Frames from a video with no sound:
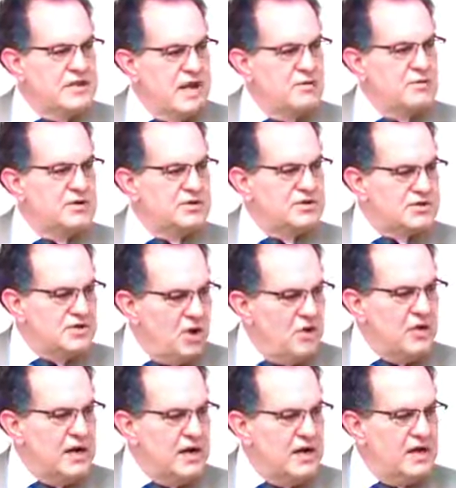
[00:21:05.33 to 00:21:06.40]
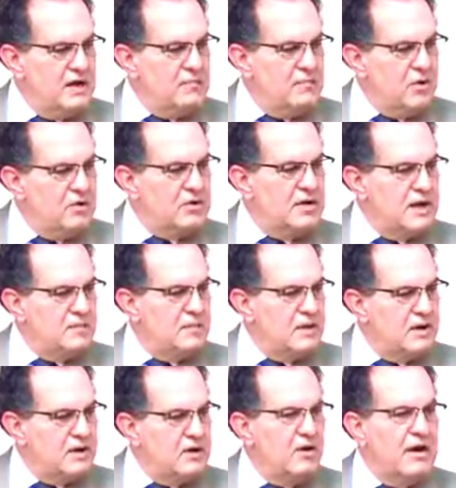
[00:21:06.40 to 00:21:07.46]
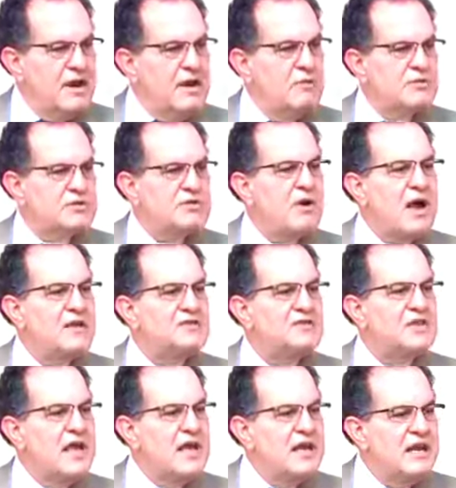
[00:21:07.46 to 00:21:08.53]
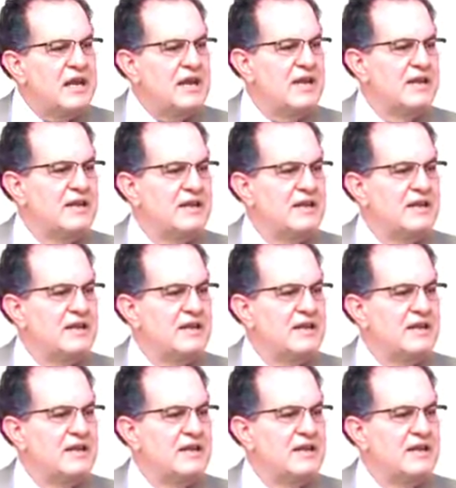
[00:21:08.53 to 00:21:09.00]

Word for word: as they were stoning him, looked up in the glory, and there was Christ standing.